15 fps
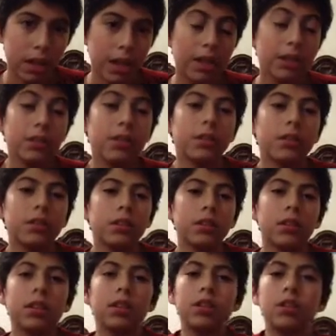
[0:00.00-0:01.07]
And
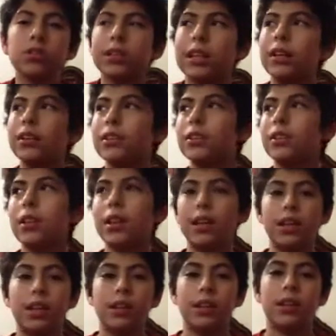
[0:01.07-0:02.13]
he goes out
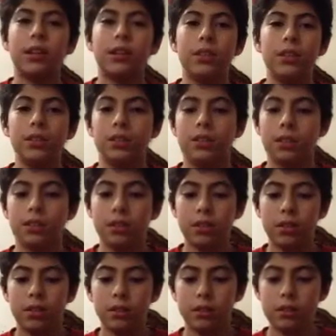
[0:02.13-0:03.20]
and
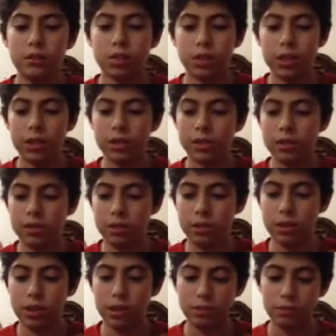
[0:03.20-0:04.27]
tries to
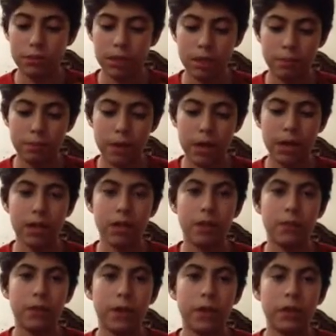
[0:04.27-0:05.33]
not make Patty
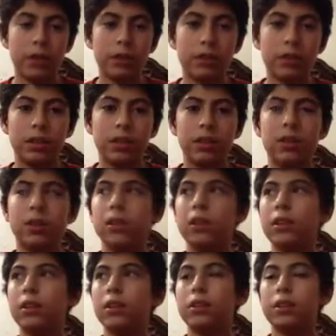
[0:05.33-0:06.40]
find out
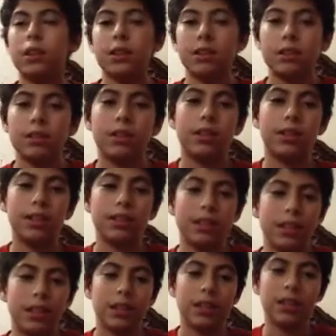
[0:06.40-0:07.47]
that
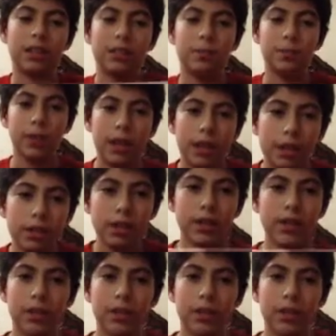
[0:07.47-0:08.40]
he's blind.